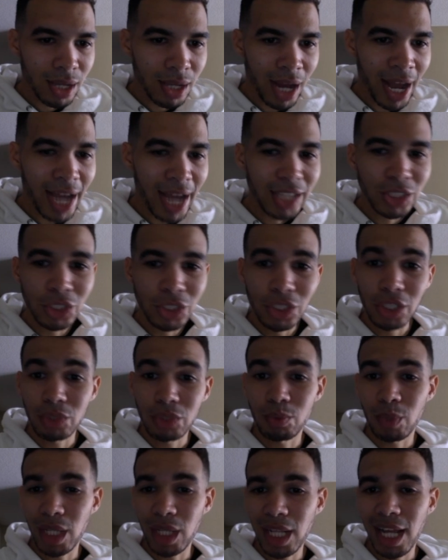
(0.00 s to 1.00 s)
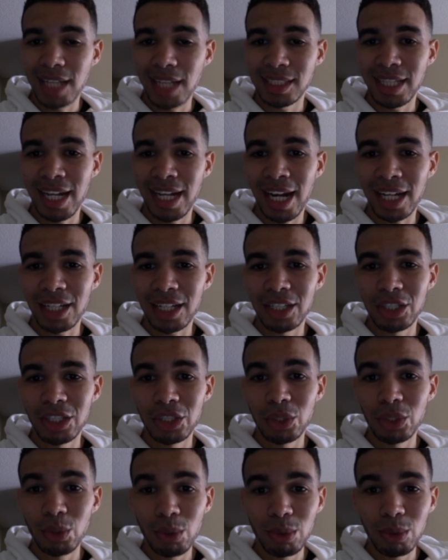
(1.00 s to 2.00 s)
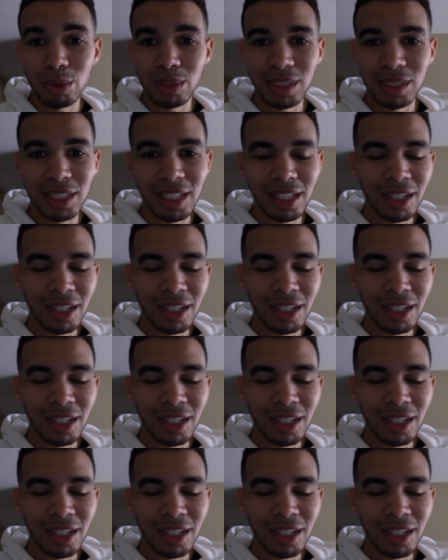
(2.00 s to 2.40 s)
I actually just realized that I could have used